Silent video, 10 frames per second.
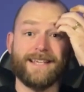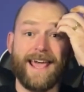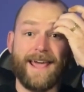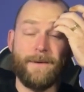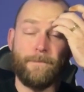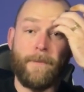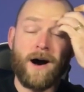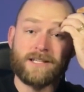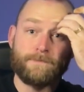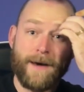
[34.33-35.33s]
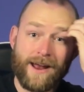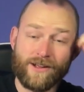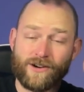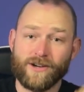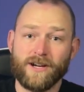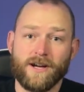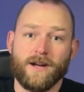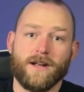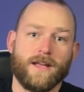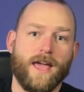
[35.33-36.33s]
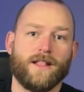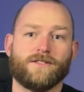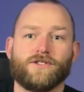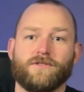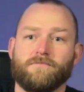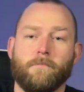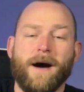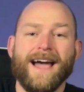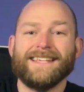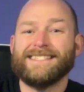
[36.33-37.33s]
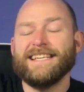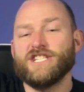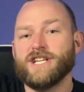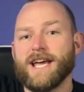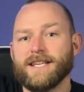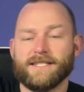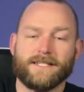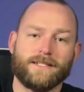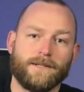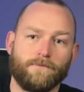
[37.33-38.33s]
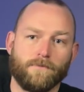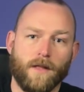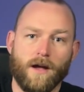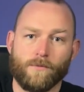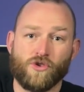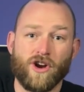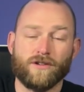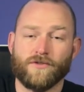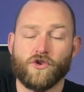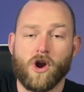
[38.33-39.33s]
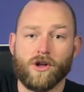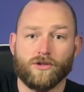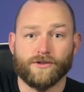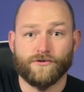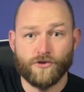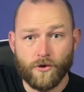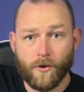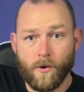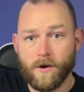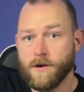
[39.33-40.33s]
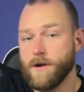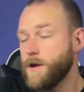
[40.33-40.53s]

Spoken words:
a boss battler. It's by CGS, creators of Chronicles of Drunagor.